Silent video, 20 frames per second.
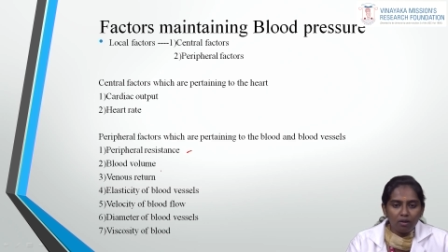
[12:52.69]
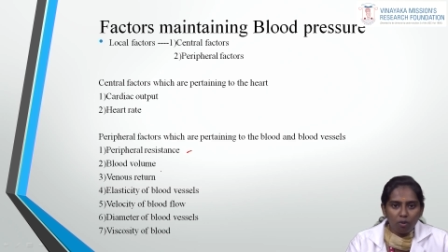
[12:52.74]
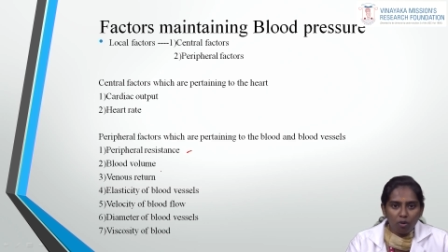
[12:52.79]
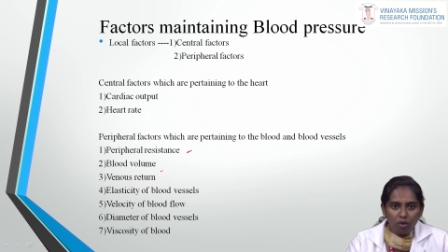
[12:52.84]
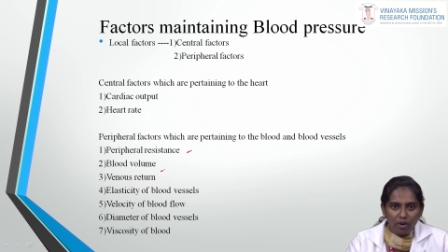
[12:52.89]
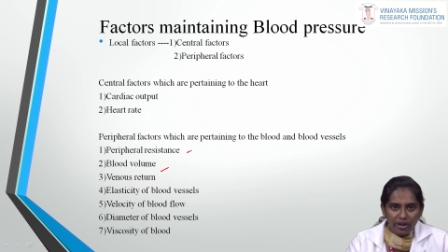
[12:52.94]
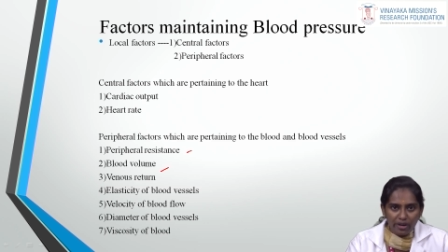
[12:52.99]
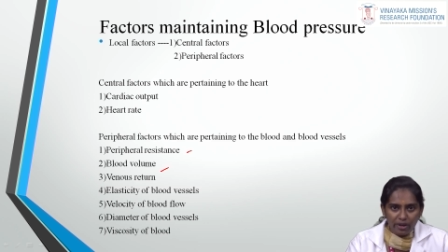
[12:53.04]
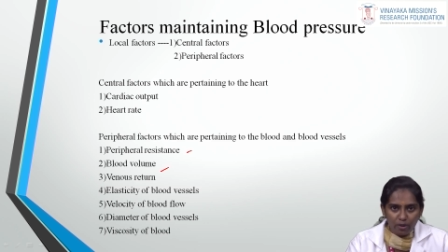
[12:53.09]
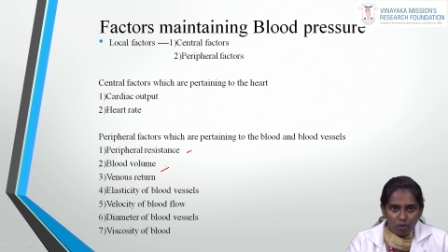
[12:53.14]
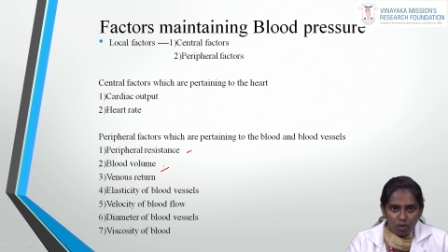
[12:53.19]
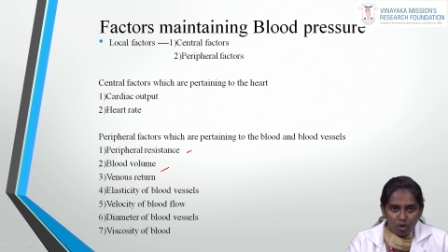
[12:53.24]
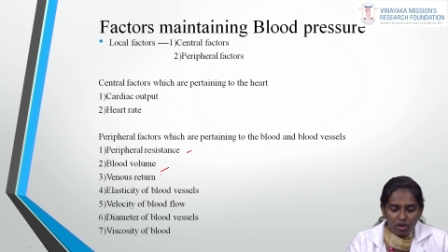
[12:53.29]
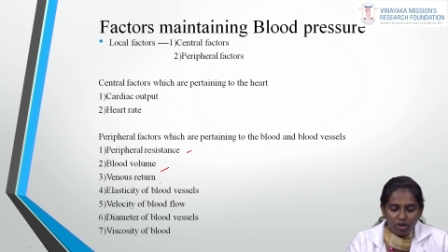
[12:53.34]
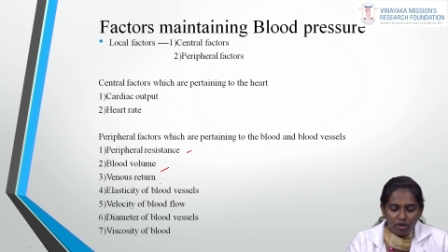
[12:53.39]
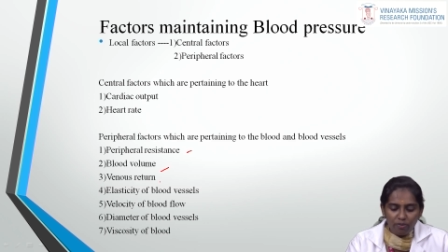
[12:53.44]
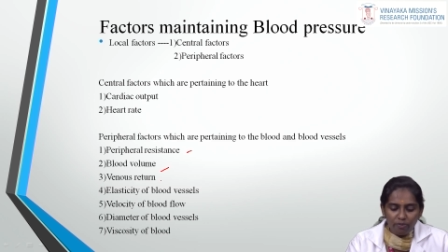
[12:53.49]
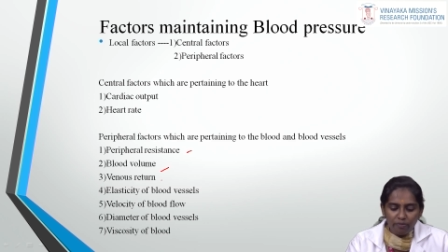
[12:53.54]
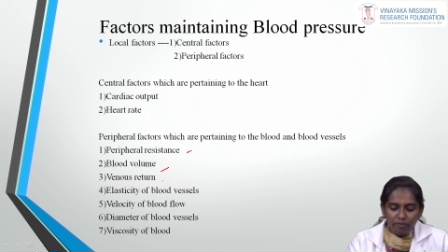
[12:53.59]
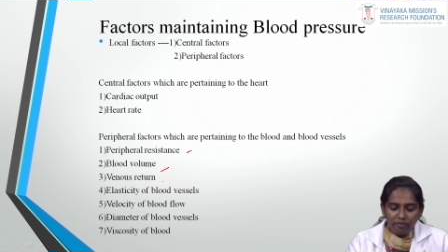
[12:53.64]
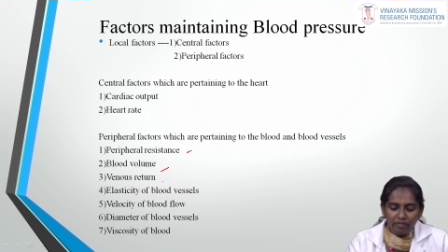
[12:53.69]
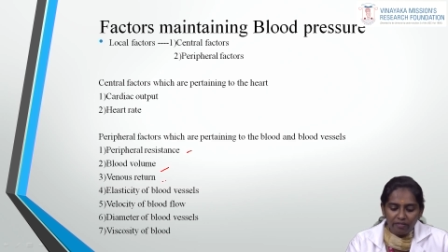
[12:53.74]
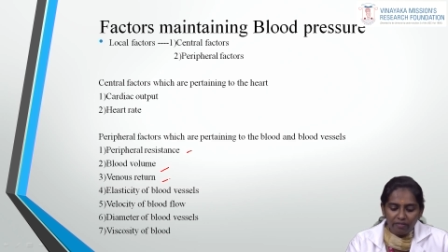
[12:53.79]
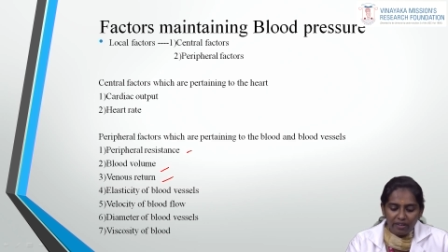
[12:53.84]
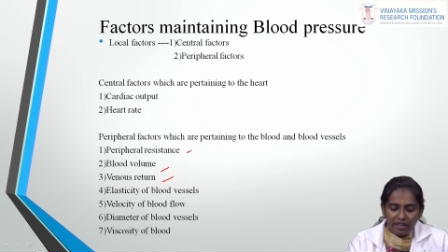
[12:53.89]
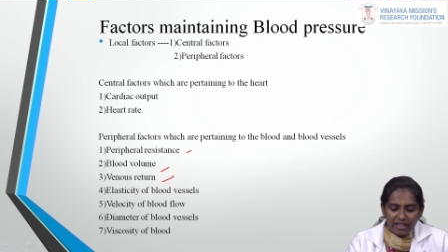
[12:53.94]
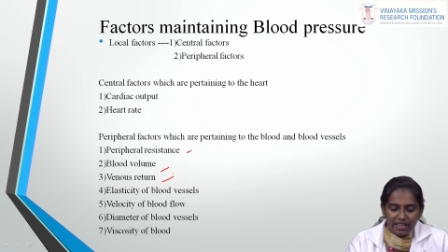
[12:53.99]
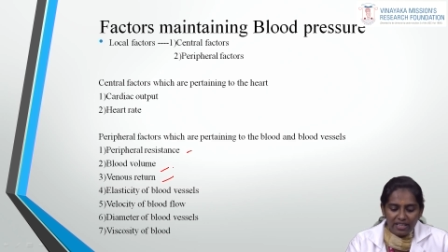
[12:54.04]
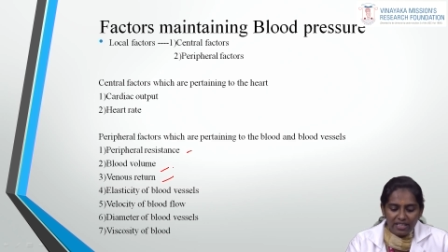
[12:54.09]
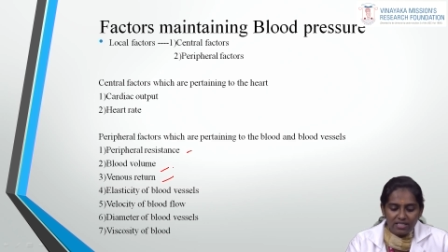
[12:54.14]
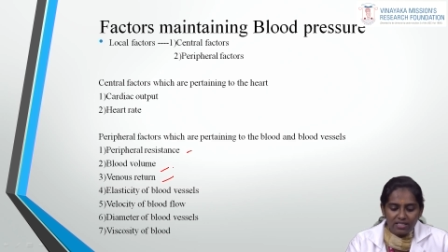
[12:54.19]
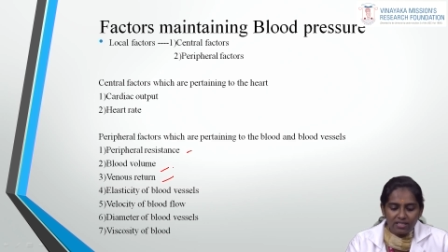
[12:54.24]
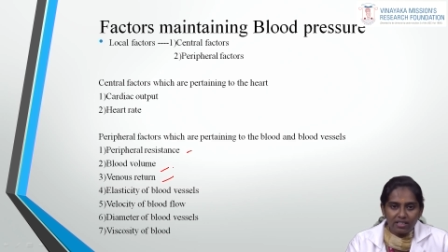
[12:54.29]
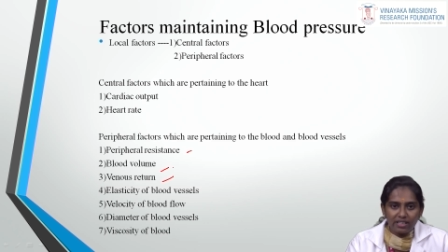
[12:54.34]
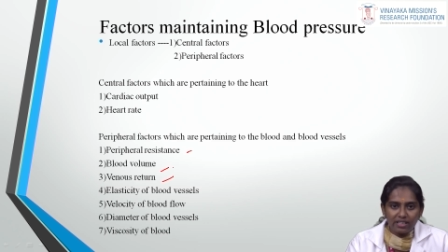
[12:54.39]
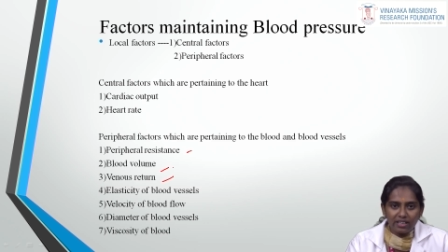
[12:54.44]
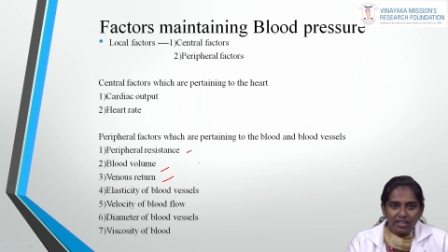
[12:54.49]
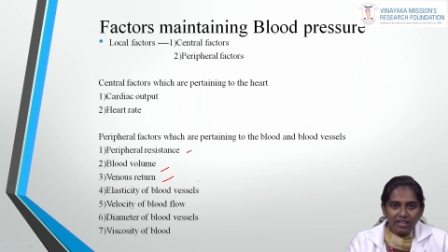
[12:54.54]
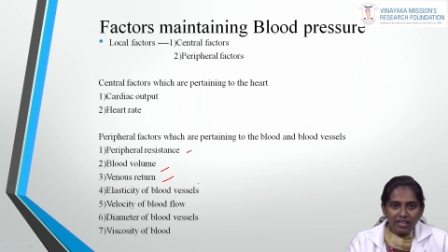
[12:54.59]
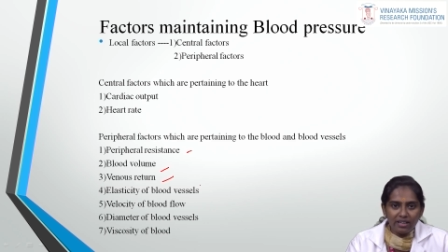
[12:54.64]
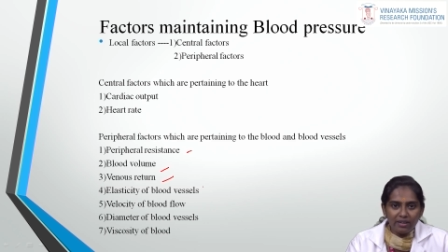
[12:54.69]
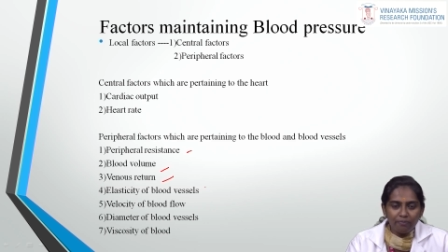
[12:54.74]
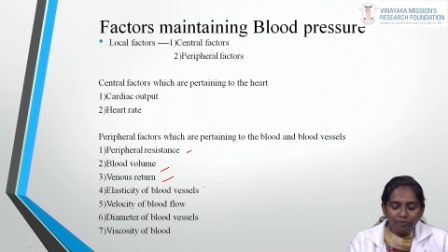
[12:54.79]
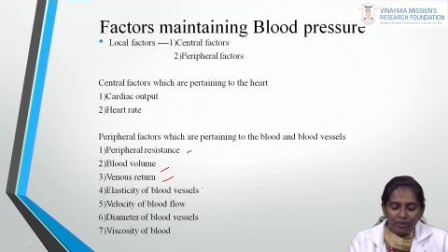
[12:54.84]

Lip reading: body volume, venous return,